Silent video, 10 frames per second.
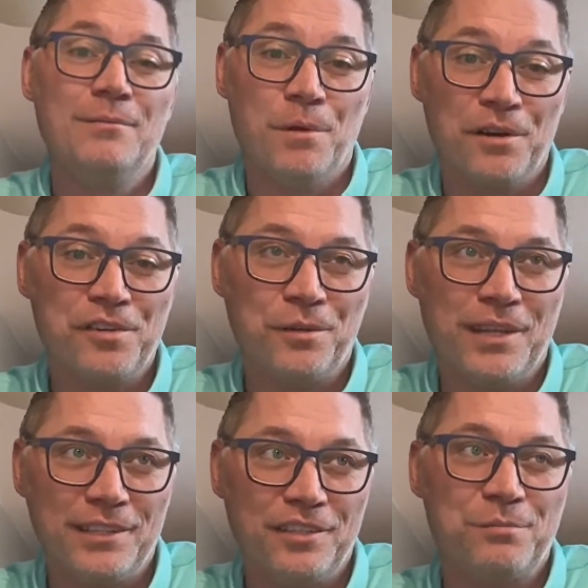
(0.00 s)
more so
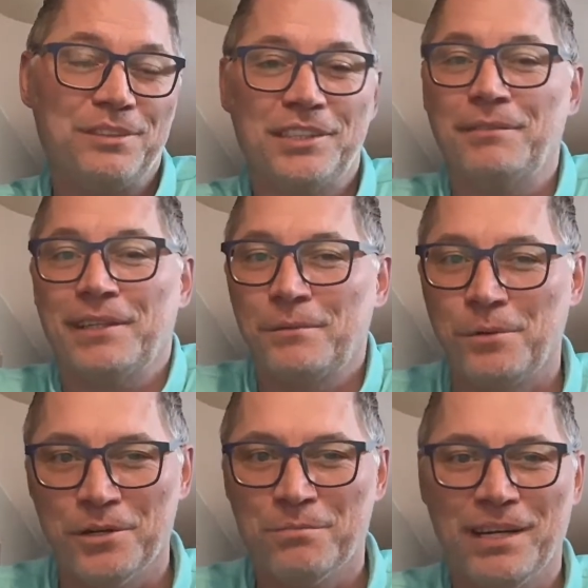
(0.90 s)
than your specific
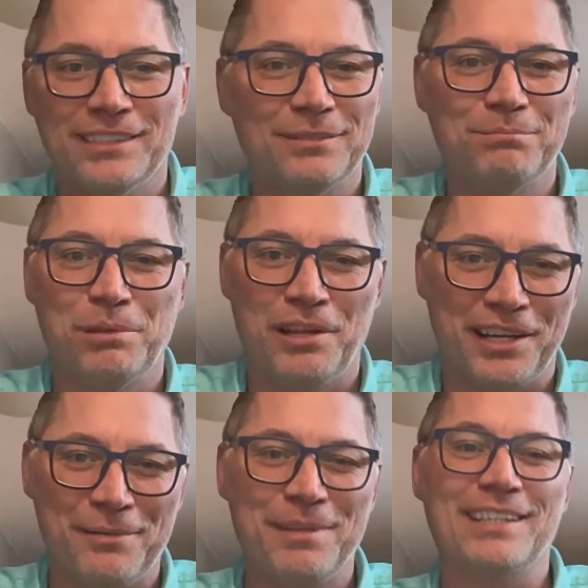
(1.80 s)
WordPress
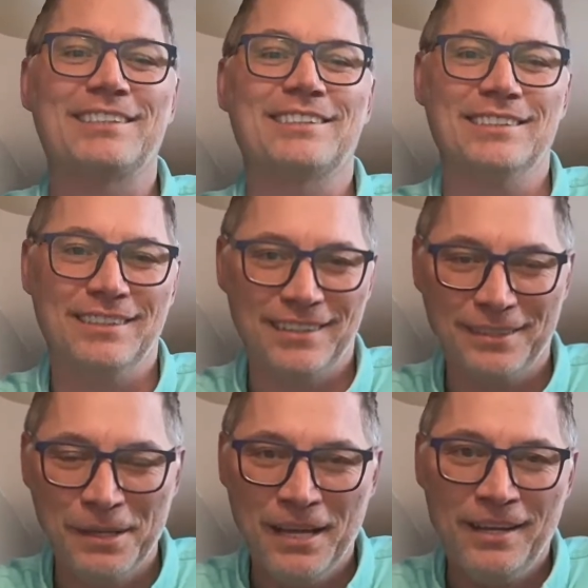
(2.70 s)
plugin mix and
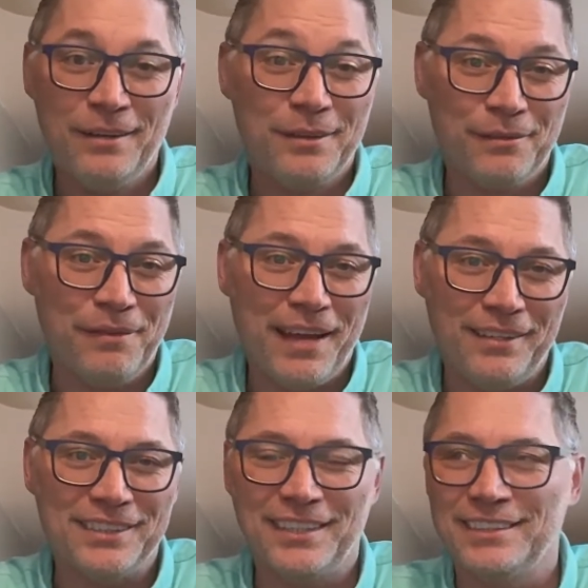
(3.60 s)
the
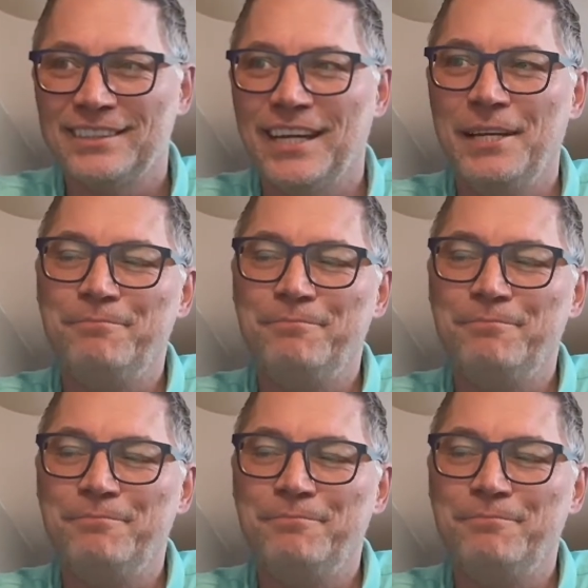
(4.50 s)
files on the site.